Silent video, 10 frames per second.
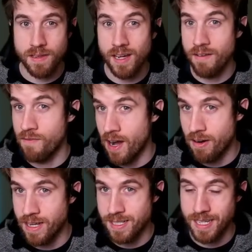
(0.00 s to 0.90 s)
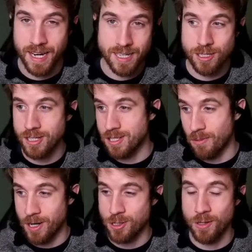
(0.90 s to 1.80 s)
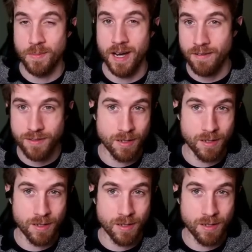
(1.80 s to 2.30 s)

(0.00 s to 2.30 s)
lot of variants, and not just because I want to show them off.